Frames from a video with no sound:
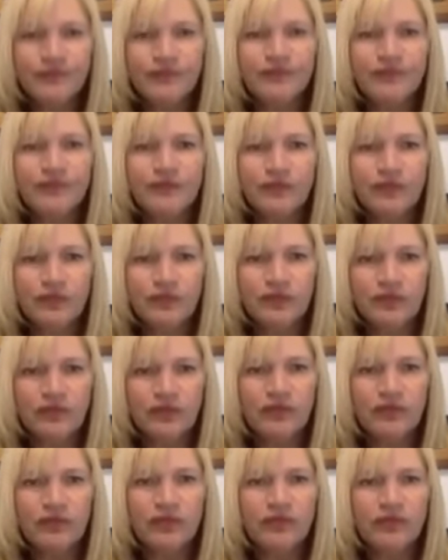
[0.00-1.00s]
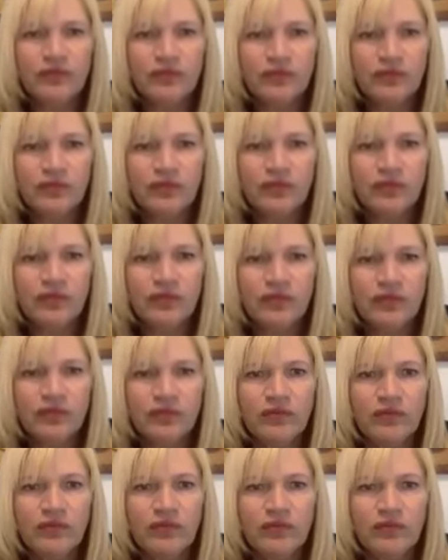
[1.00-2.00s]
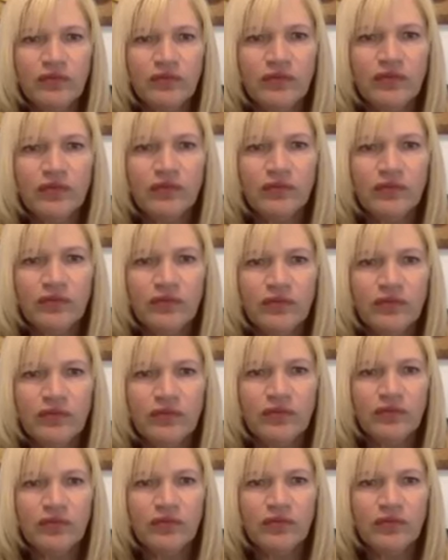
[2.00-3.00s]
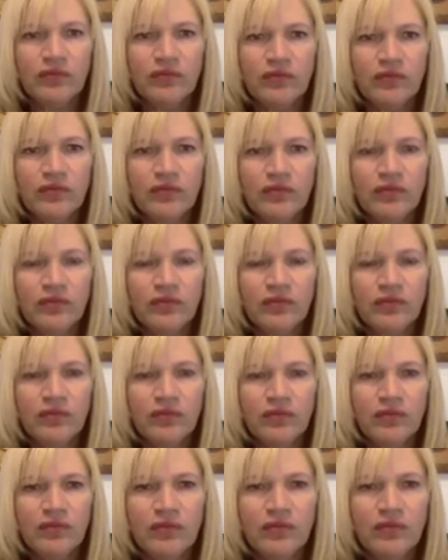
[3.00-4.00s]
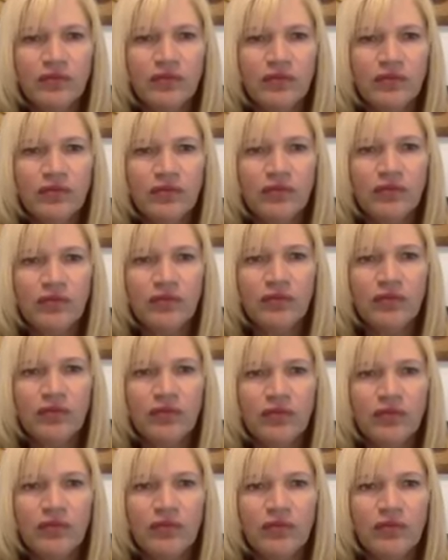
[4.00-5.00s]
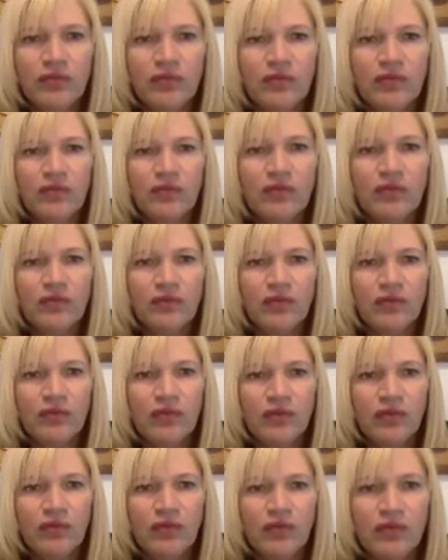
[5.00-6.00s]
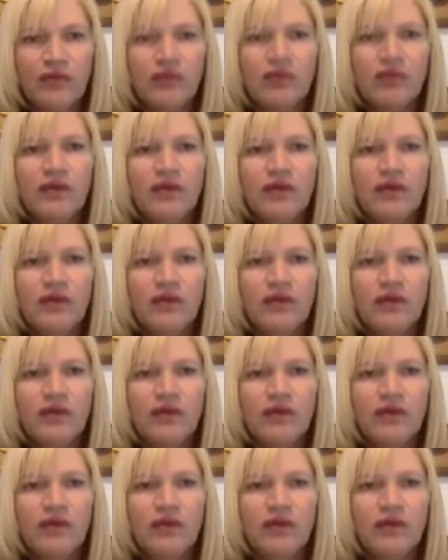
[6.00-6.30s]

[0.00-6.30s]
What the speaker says: (silent)